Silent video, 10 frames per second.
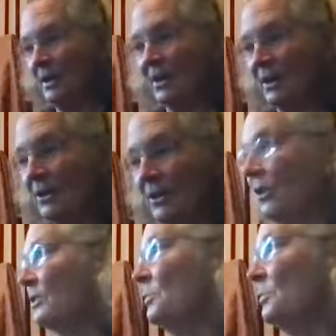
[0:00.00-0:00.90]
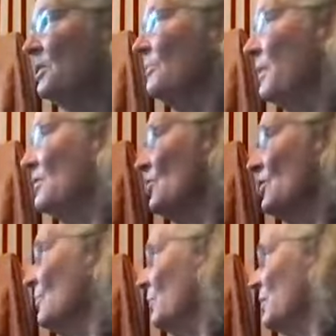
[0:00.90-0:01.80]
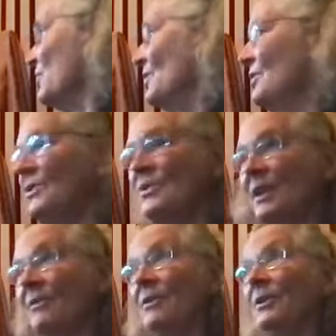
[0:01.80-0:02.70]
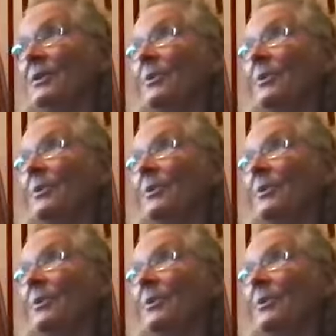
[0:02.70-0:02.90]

Then the ultimate dimension, which is everything